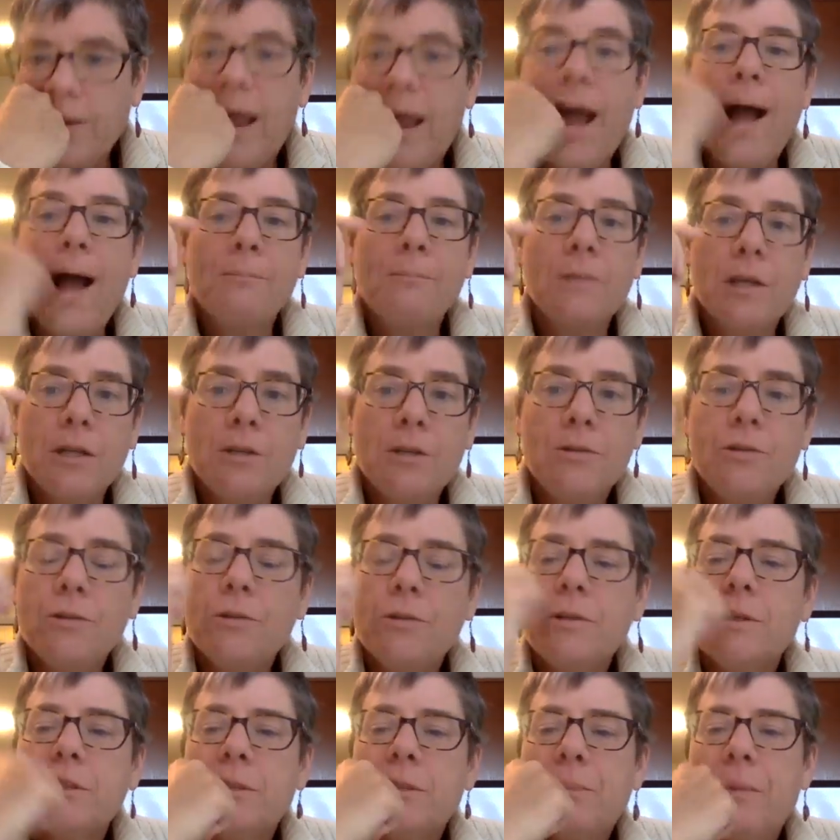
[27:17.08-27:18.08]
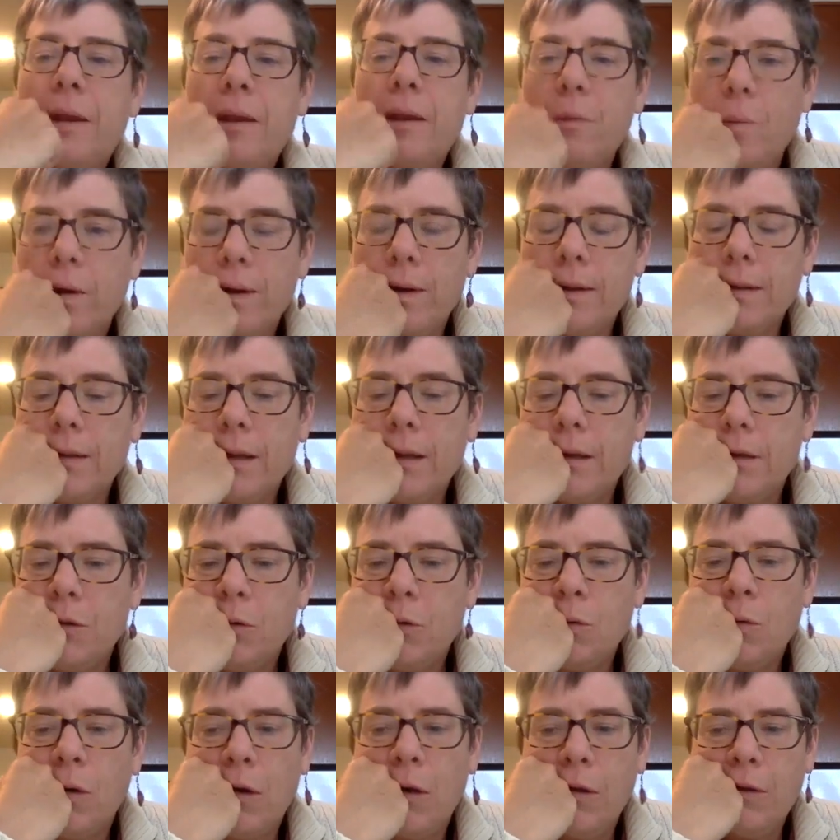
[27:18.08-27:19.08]
I'm going to do this, but I want to let
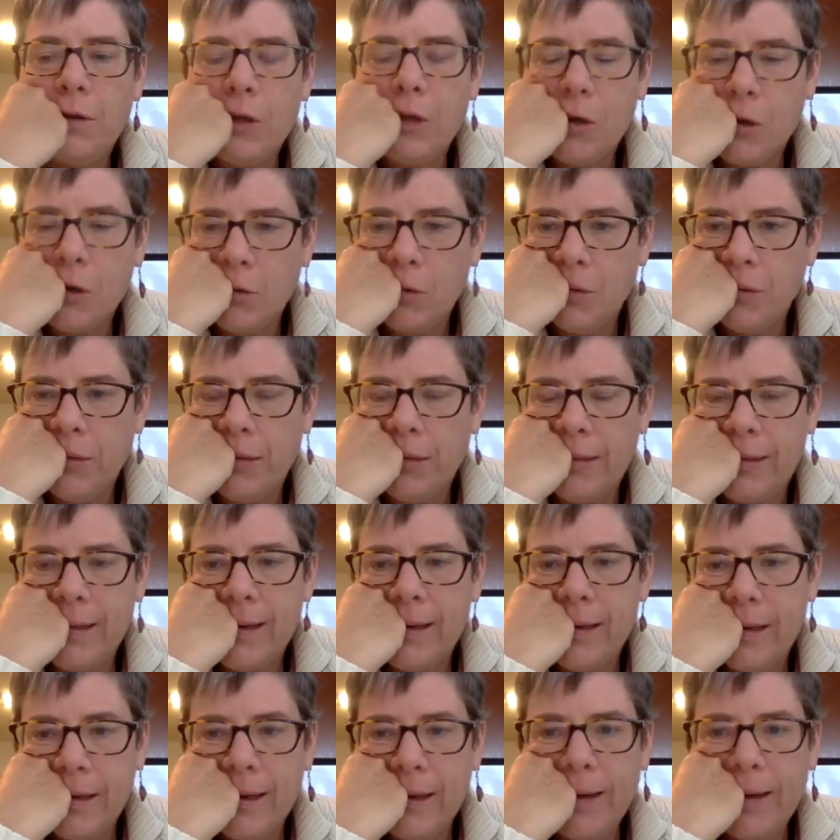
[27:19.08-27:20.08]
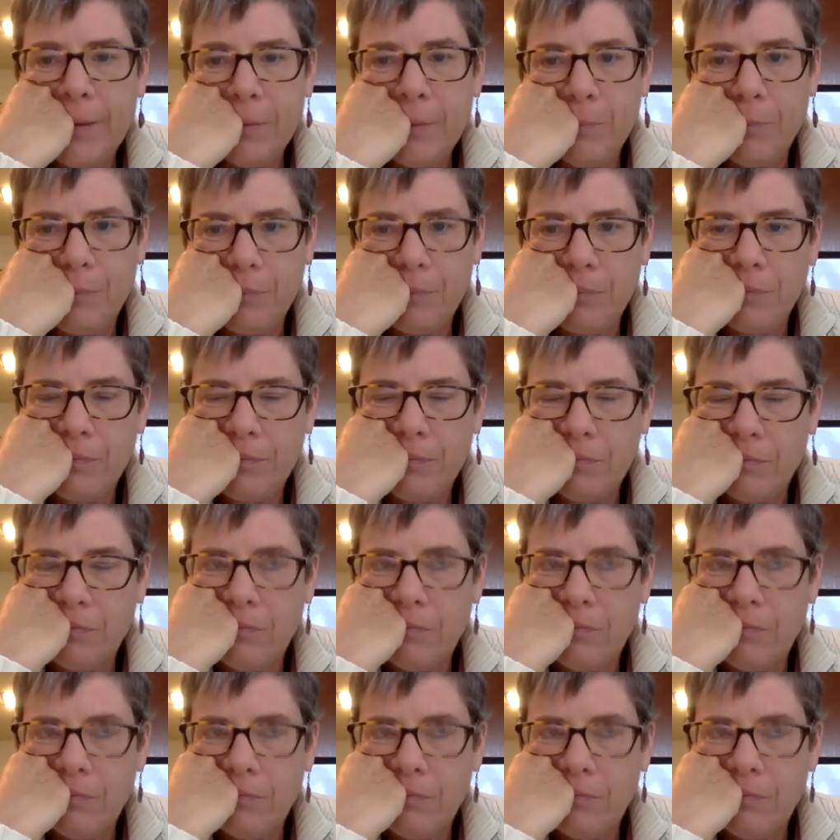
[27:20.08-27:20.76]
you all know that I'm